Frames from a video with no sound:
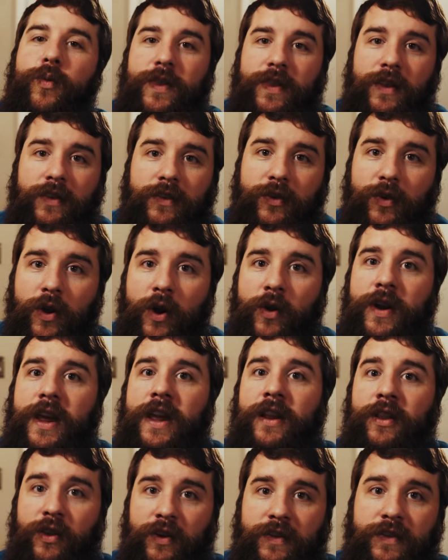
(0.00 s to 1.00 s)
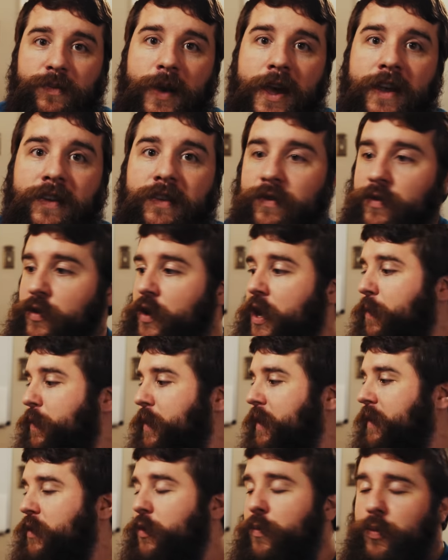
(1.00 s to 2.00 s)
With this drone, it looks best if you
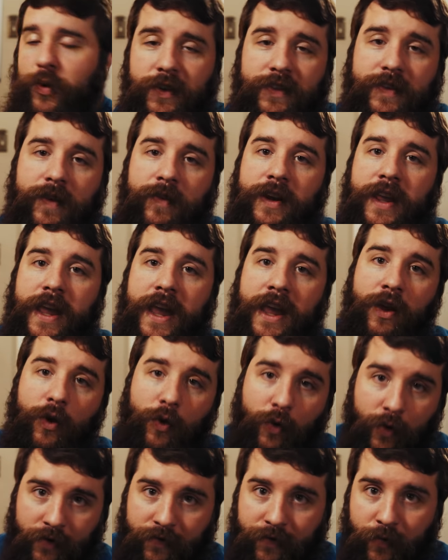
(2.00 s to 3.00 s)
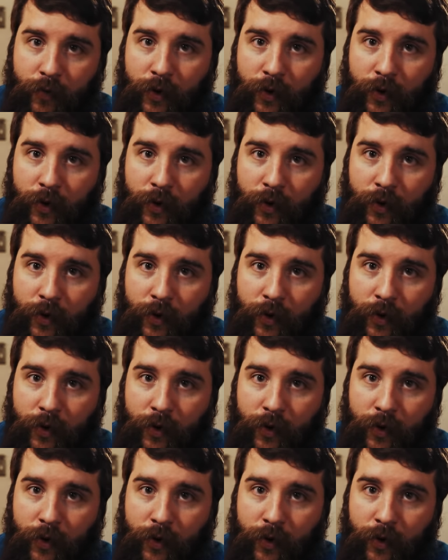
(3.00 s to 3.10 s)
keep it at 2.7K or at